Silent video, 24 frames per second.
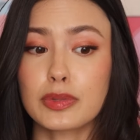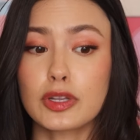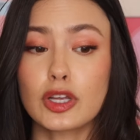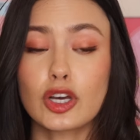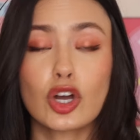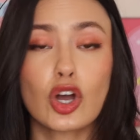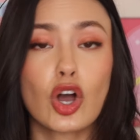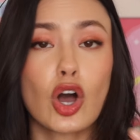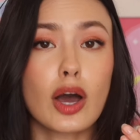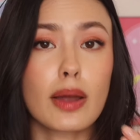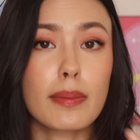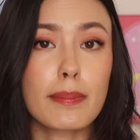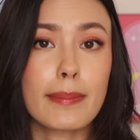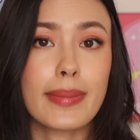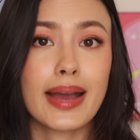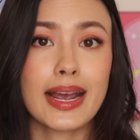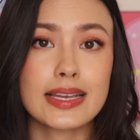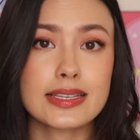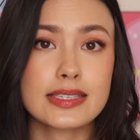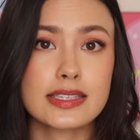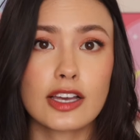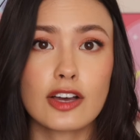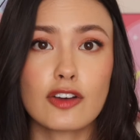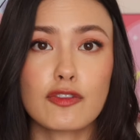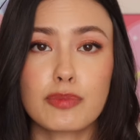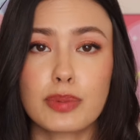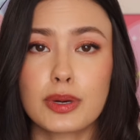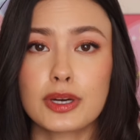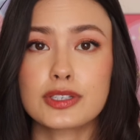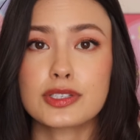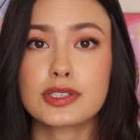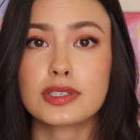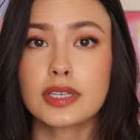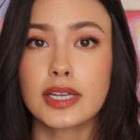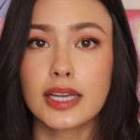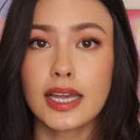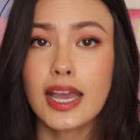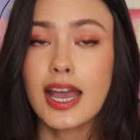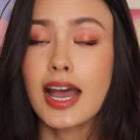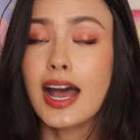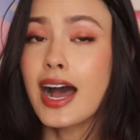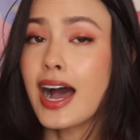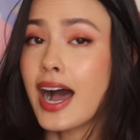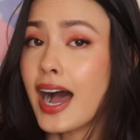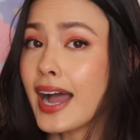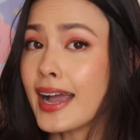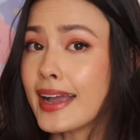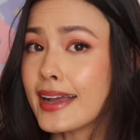look on myself personally,
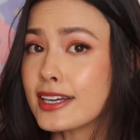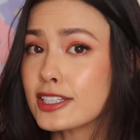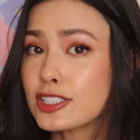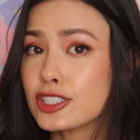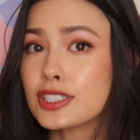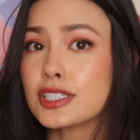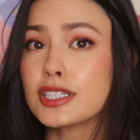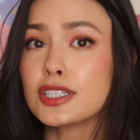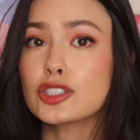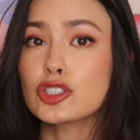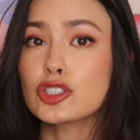I actually